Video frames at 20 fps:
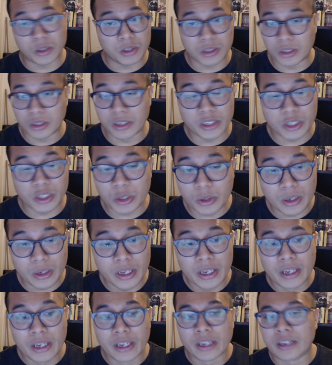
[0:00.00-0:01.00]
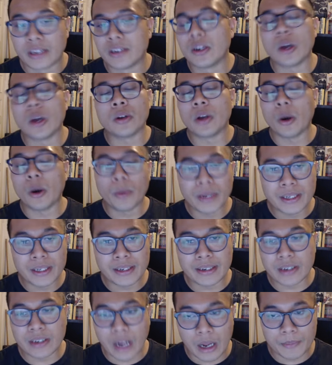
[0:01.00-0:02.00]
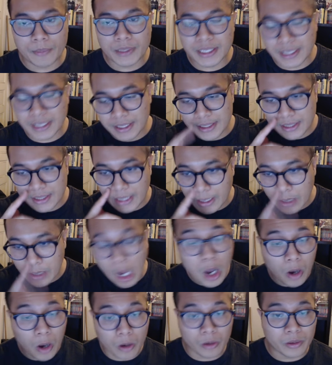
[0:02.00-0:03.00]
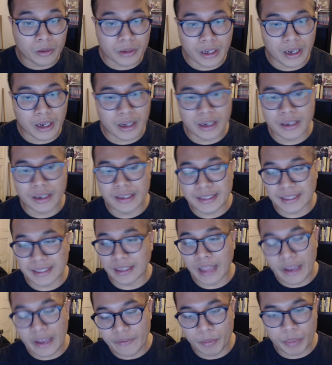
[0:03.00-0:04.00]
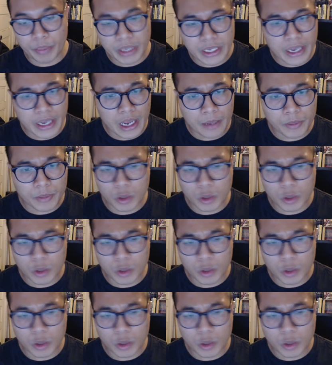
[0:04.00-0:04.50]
You no one in Compton's gonna say, "Oh, it's 11 p.m.